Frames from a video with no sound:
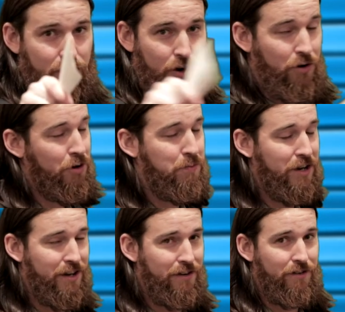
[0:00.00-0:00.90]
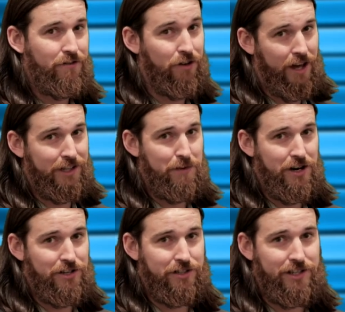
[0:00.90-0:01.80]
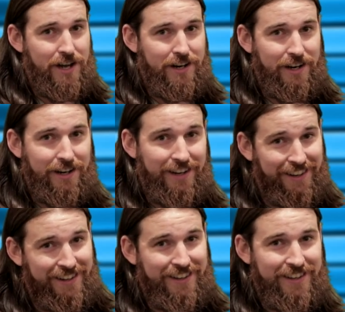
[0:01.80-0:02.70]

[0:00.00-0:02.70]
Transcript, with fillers: who you're picking for Last Manager Standing.